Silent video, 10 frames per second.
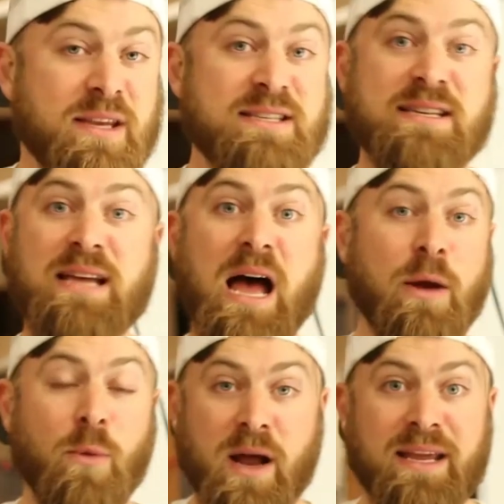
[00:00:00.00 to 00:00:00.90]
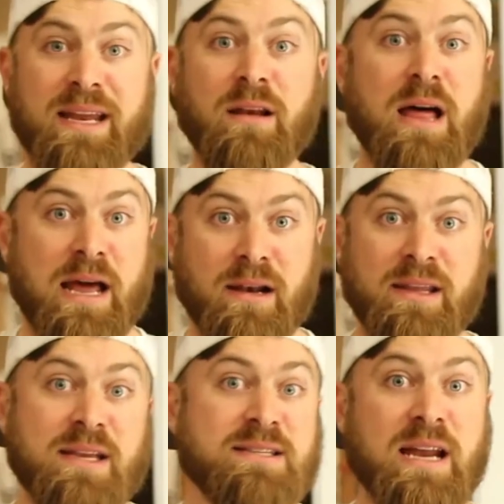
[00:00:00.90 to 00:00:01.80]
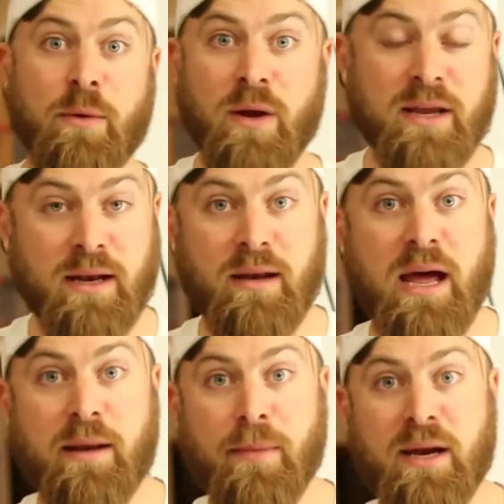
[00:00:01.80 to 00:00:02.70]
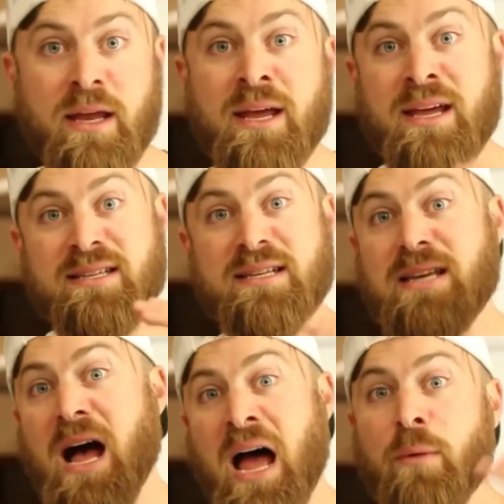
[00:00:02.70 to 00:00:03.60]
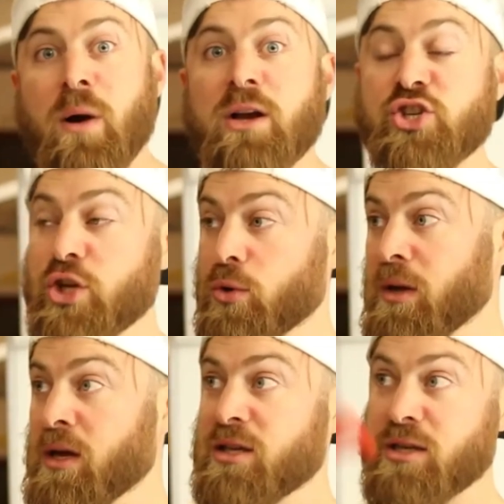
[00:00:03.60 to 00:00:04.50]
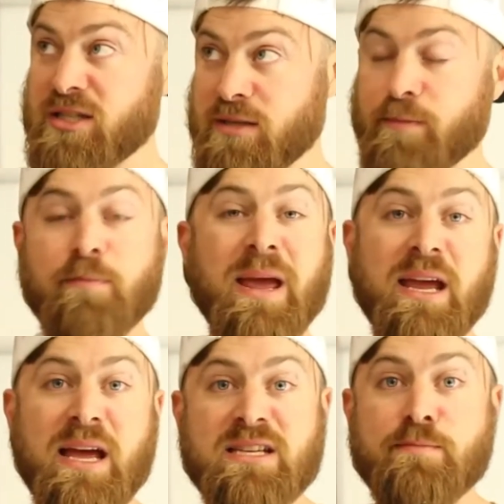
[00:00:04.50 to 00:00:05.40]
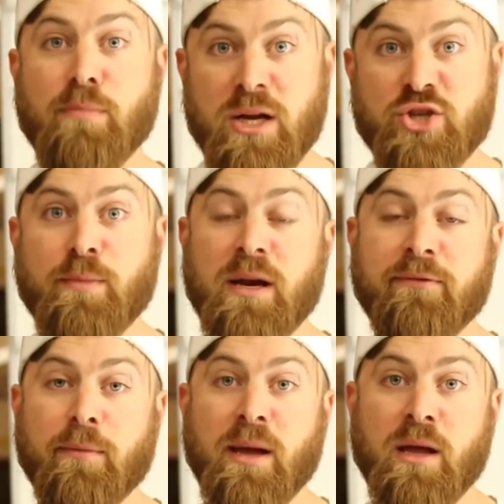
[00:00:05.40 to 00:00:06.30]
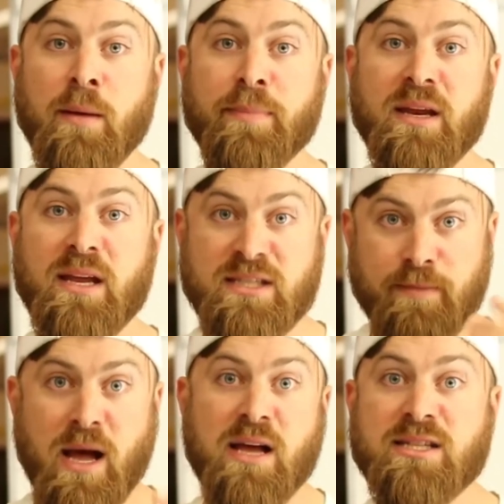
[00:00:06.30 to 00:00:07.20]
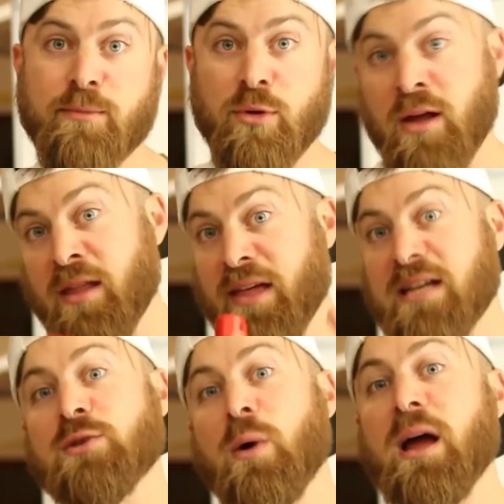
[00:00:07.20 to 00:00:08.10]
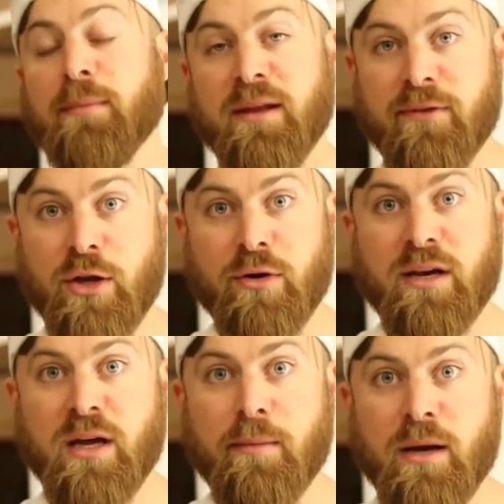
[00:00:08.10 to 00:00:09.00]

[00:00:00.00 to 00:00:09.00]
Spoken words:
says, I want to get a lot of leads and I want to get a lot of money. He says, I want you to make as much money for my company as possible. That's why I'm leaving your income